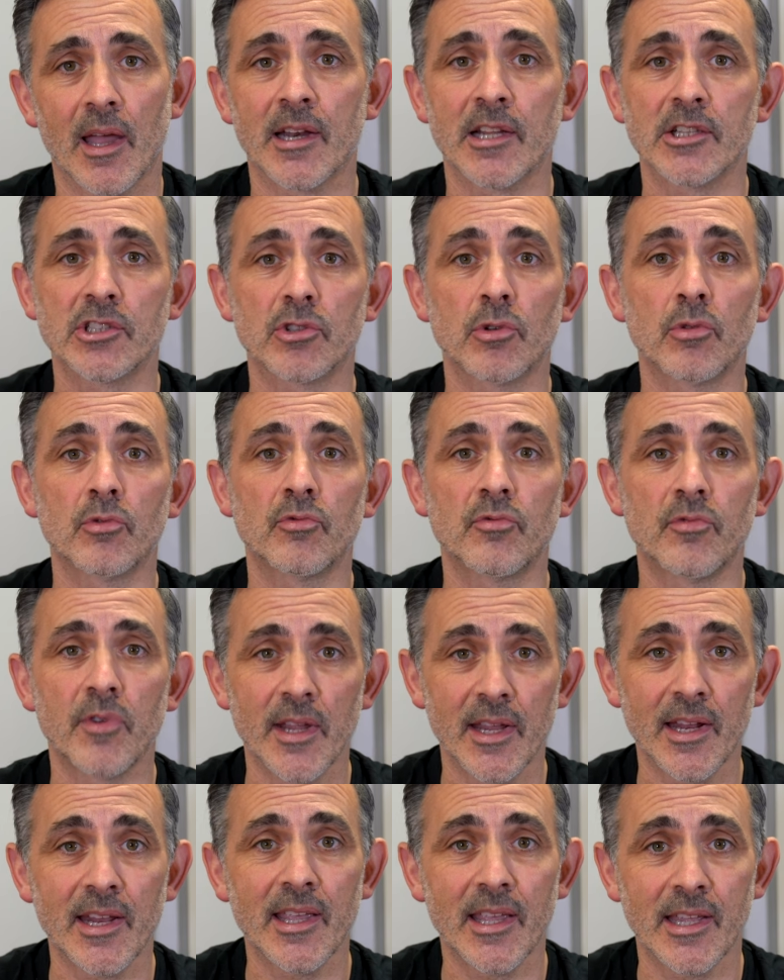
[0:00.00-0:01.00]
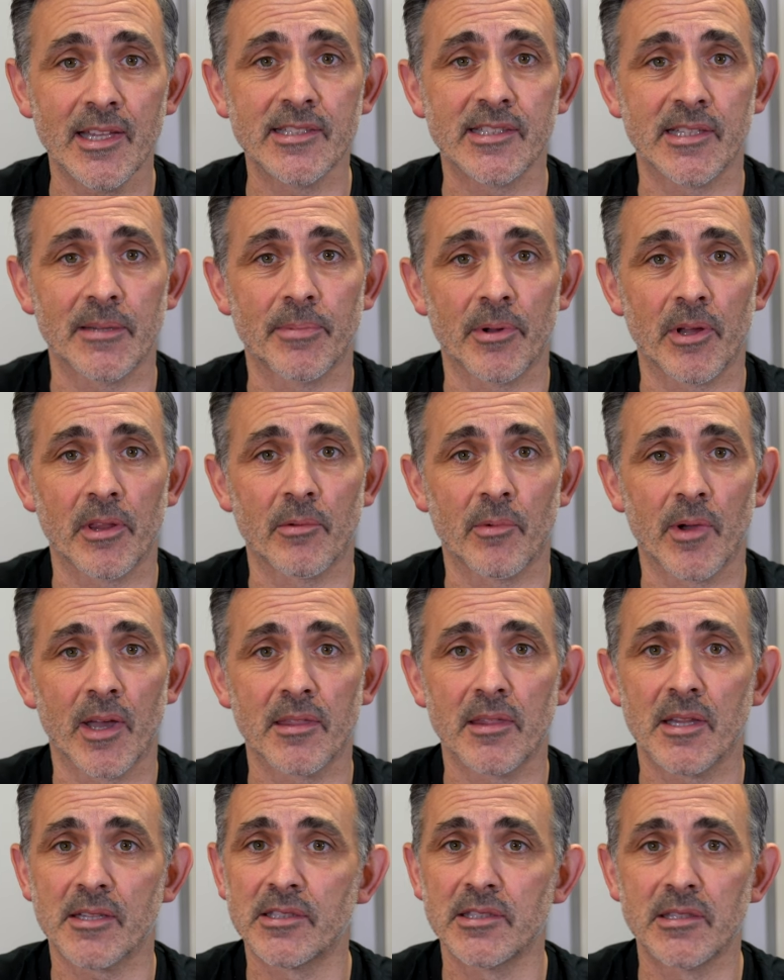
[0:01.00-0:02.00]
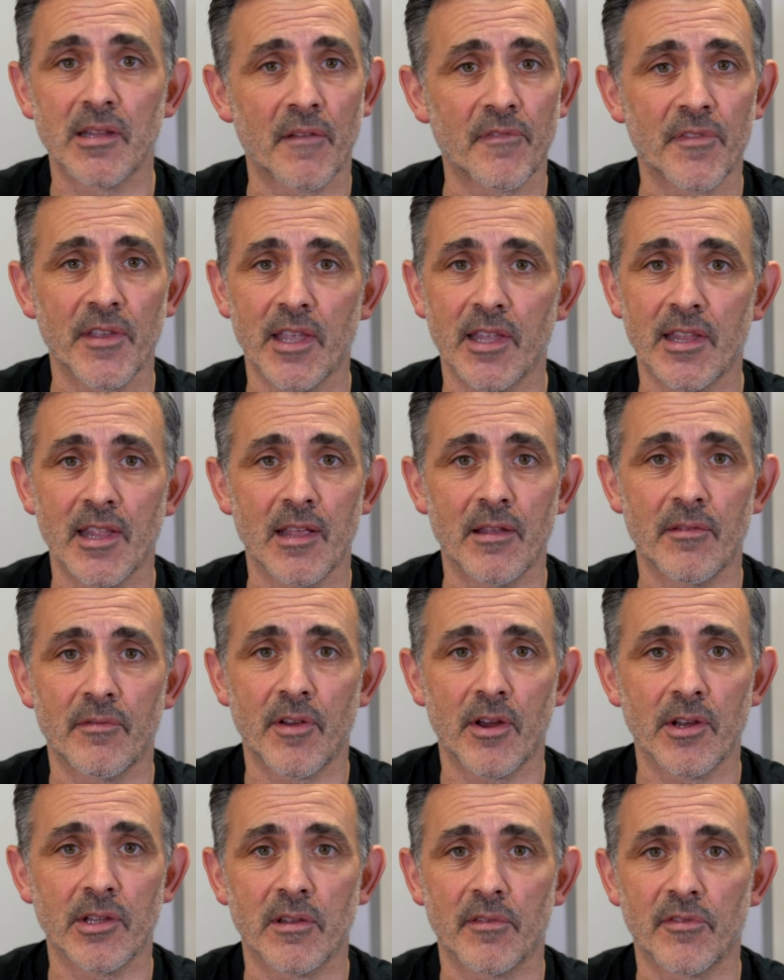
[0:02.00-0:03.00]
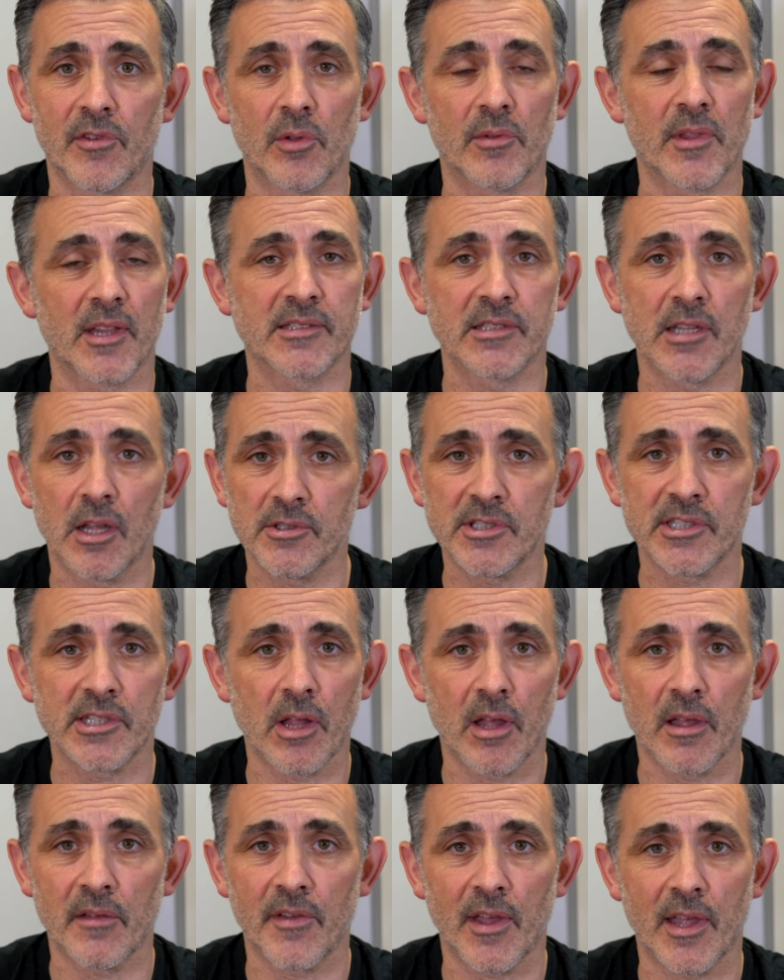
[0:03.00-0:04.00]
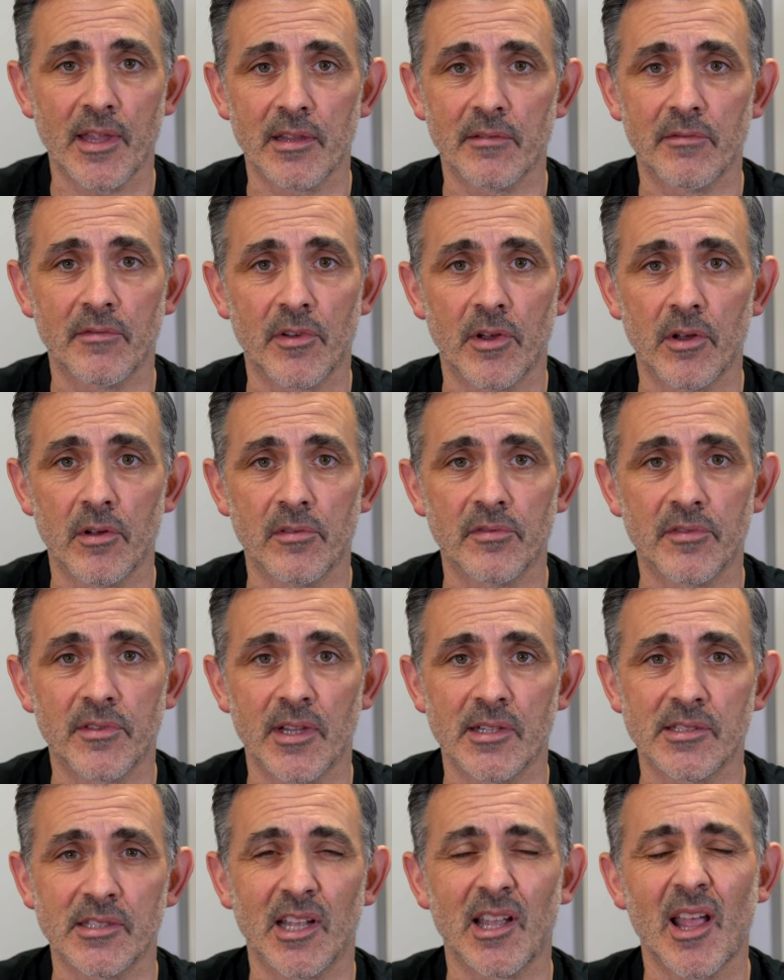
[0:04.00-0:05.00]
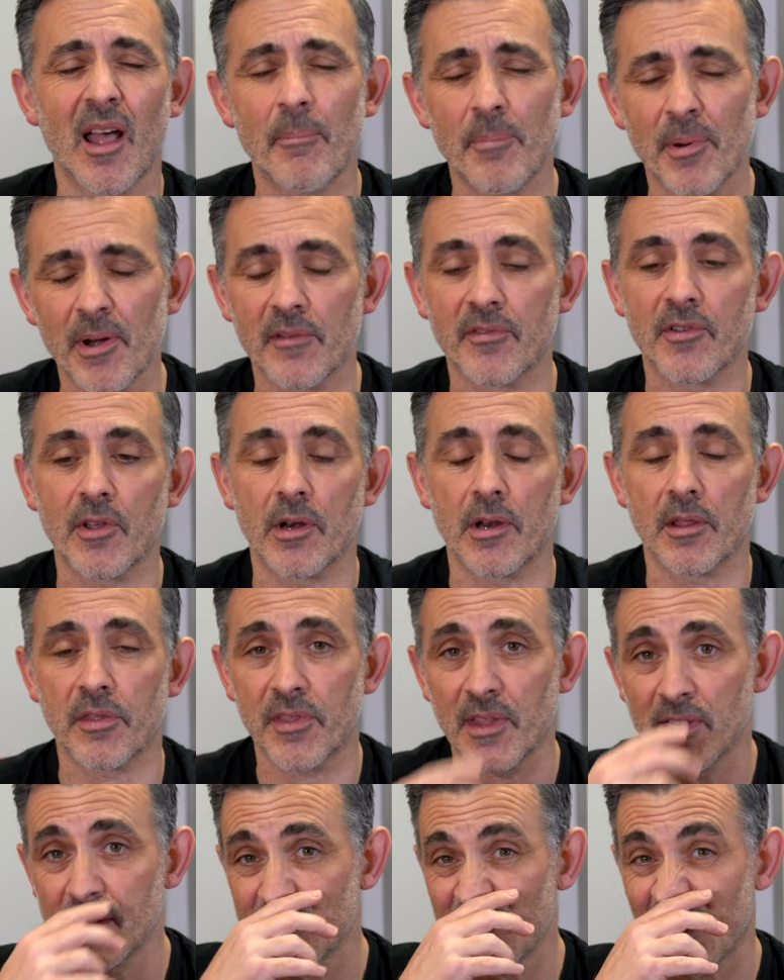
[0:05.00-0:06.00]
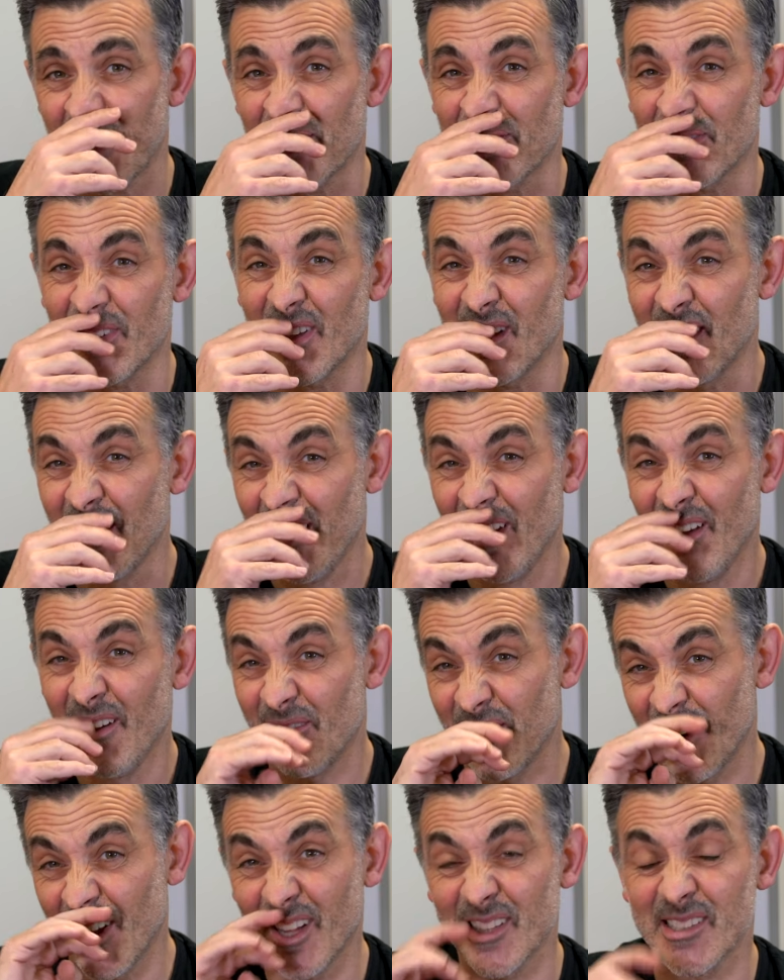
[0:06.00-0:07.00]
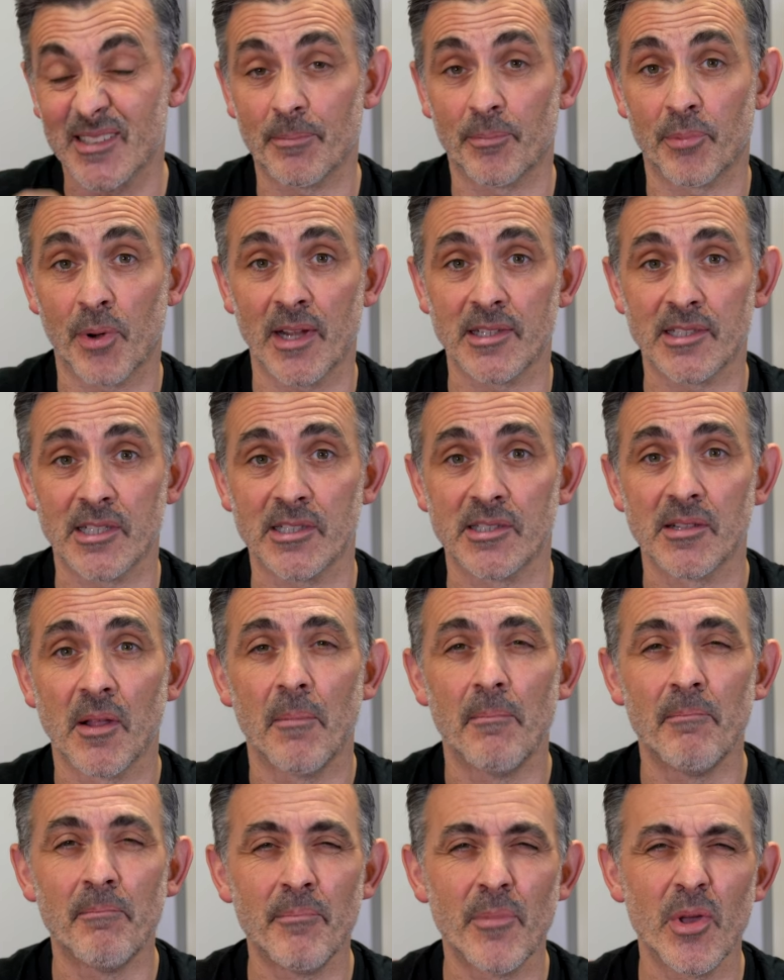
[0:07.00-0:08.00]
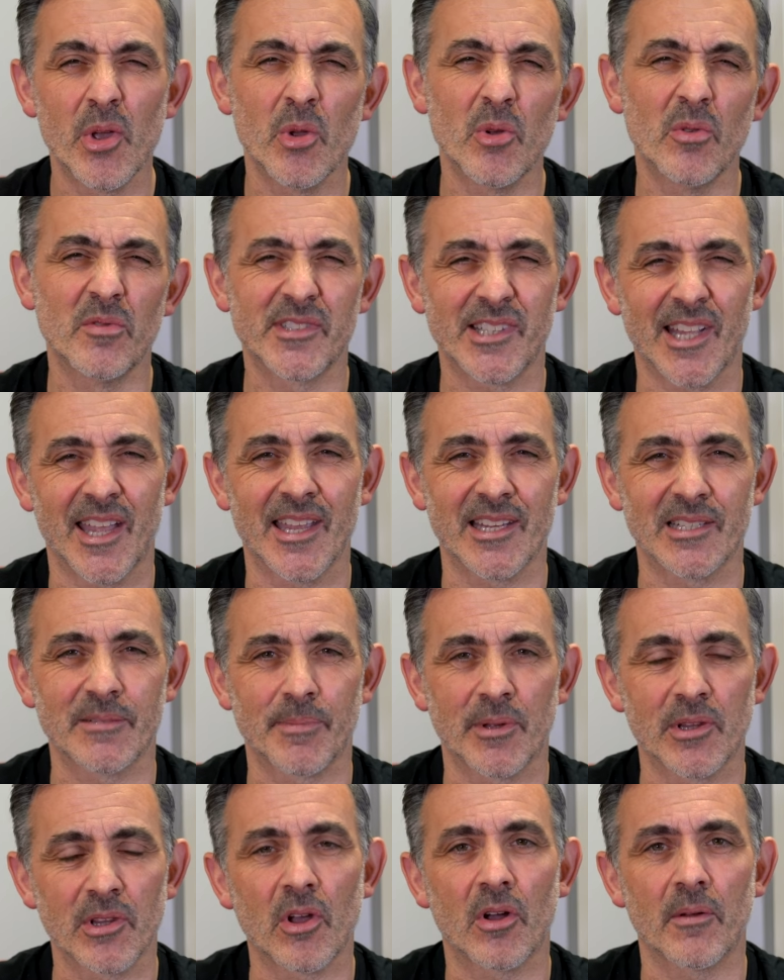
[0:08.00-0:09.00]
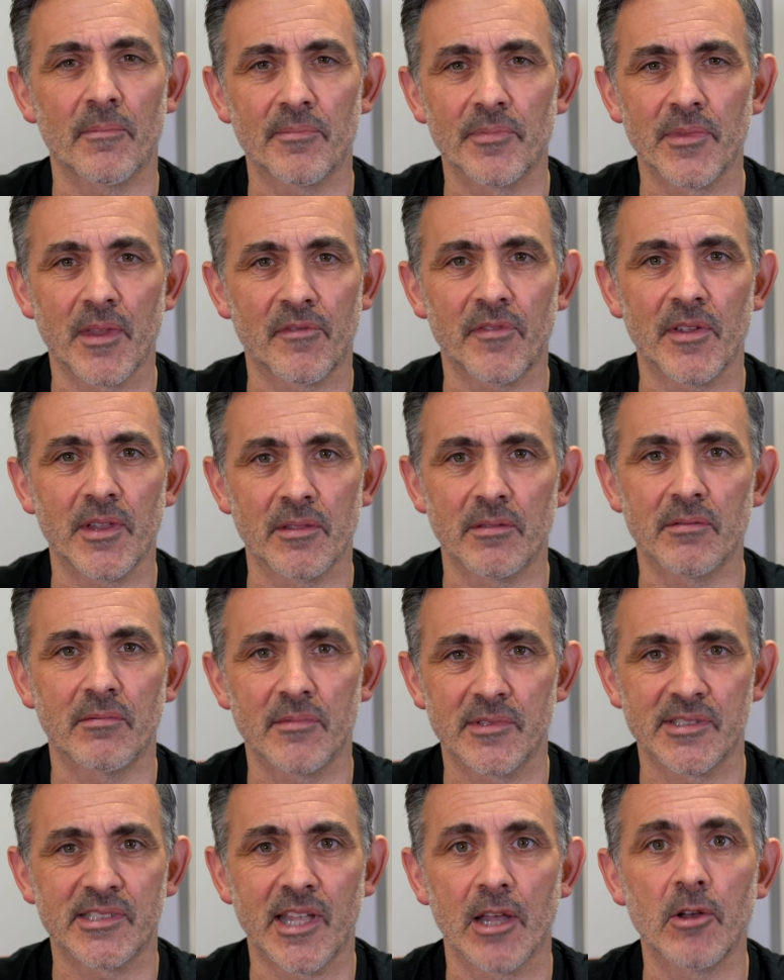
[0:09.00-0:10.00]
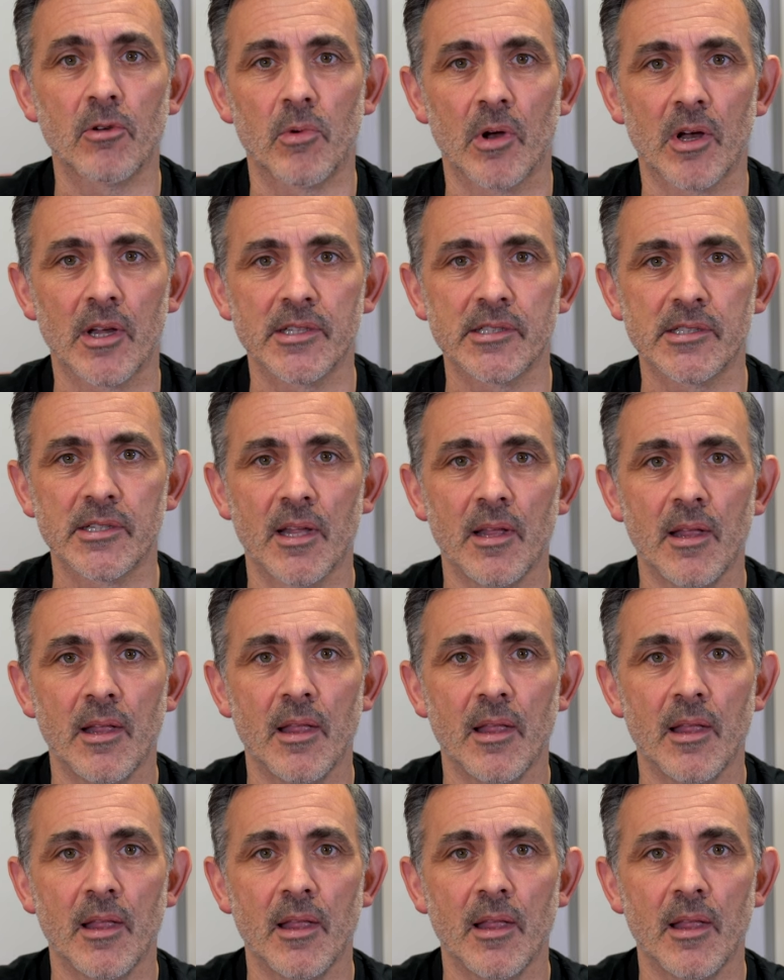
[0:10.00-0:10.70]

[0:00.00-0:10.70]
And it's all really easy, by the way. There's nothing in here very difficult. There's no sleight of hand involved. There's a couple of kind of things you have to rehearse and practice, moves-ish, but not nothing skill-wise.